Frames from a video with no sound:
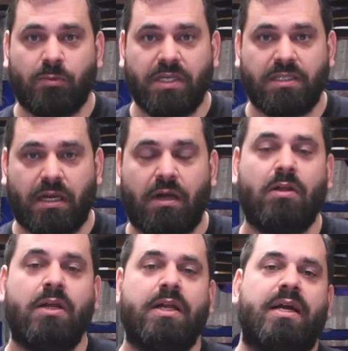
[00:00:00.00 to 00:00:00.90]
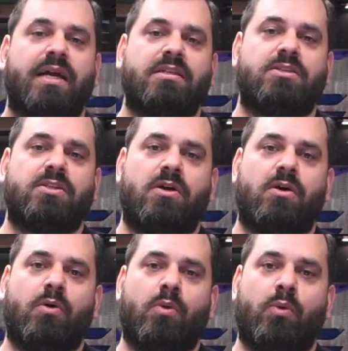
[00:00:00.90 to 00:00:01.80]
that we sell. And
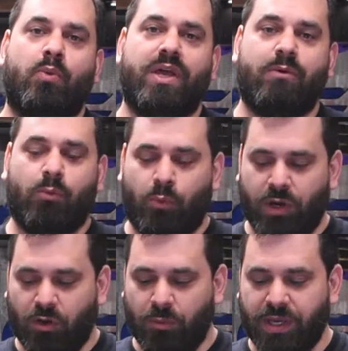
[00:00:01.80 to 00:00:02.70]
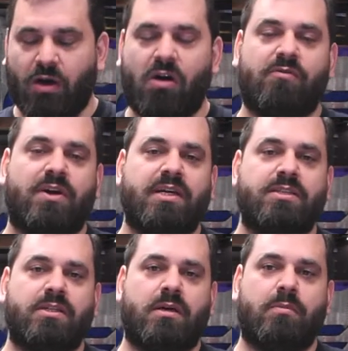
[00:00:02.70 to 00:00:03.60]
so we will be offering
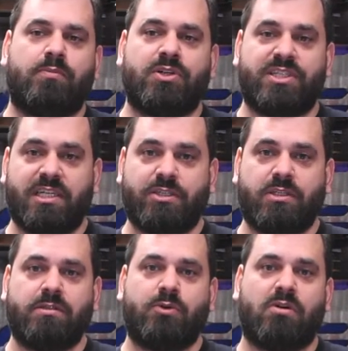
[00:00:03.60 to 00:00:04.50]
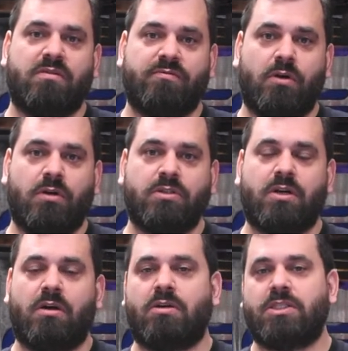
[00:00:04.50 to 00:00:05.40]
some precision torque converters
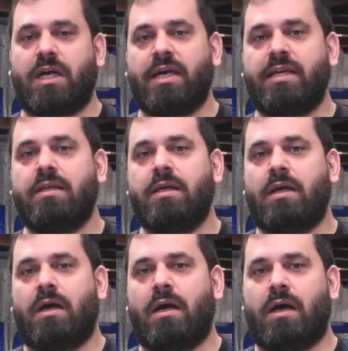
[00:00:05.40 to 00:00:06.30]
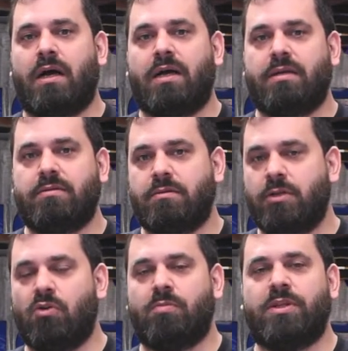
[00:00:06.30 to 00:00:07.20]
on our site. Uh,
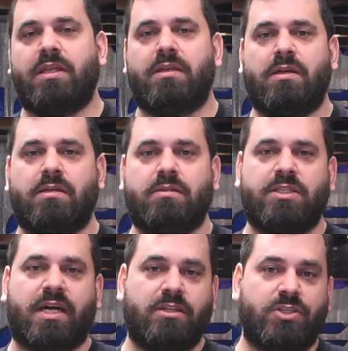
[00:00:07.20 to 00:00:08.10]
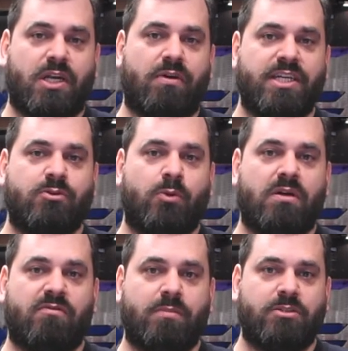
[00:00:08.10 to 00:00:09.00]
notably, the second generation
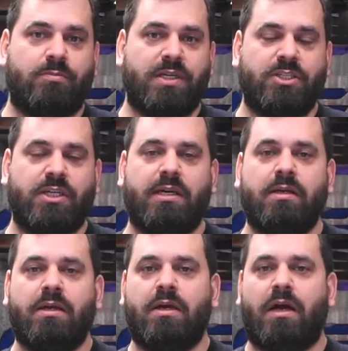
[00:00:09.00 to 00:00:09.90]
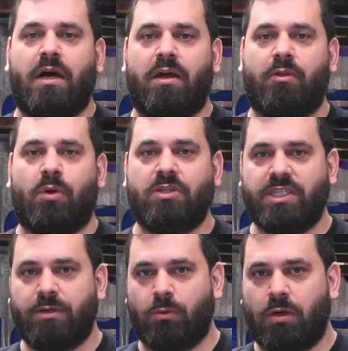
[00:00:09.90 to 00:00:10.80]
one from Mitsubishi, uh, the
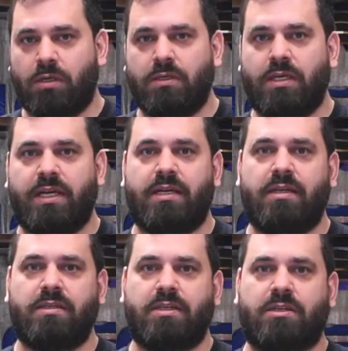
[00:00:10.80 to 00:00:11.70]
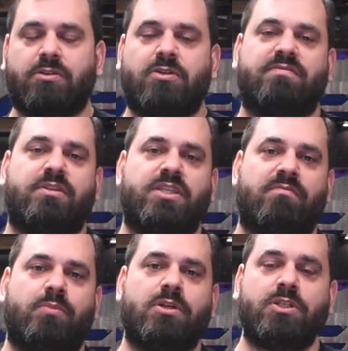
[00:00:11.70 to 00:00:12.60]
1G1 is exclusive to
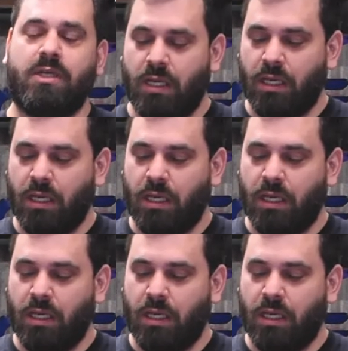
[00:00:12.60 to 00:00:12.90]
Jeff Bush